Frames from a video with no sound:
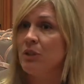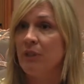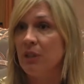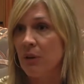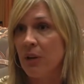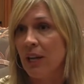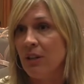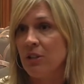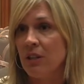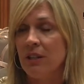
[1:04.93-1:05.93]
different
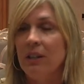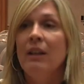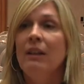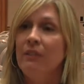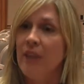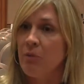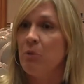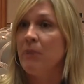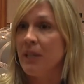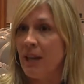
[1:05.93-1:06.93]
location, they will
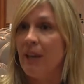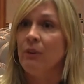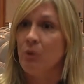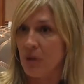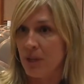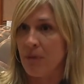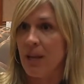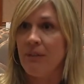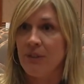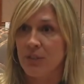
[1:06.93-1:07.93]
begin the hoarding
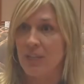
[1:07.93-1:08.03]
behaviors